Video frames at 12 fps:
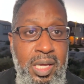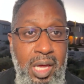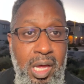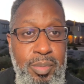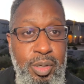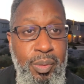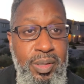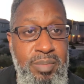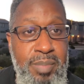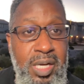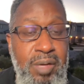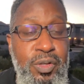Um, you
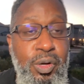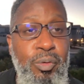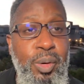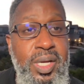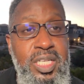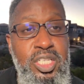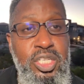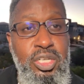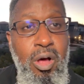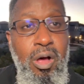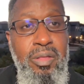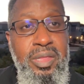many of you already
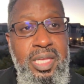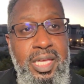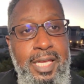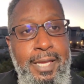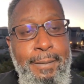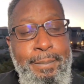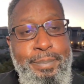saw the